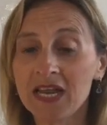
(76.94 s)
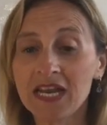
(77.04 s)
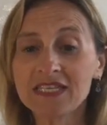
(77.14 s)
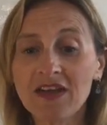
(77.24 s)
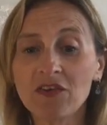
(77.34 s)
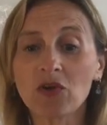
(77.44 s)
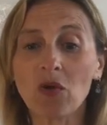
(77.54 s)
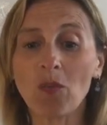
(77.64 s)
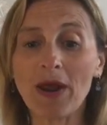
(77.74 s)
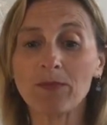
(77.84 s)
Let's have a look
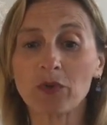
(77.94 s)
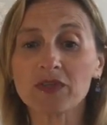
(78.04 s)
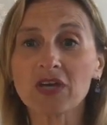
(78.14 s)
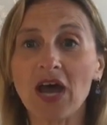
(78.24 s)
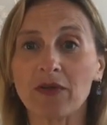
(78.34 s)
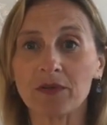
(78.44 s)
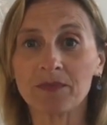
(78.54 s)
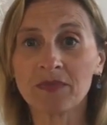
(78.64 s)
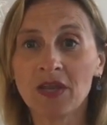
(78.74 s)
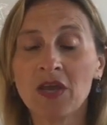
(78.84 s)
at one more style.
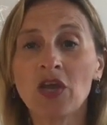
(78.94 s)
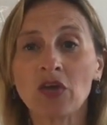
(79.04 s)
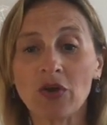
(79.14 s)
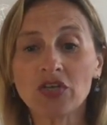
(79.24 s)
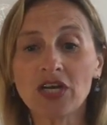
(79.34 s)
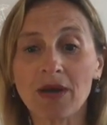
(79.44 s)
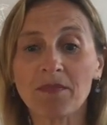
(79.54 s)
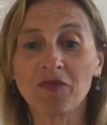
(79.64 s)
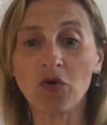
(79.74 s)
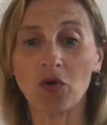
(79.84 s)
Question
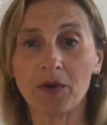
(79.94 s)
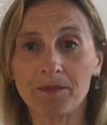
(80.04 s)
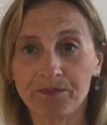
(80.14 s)
number 4.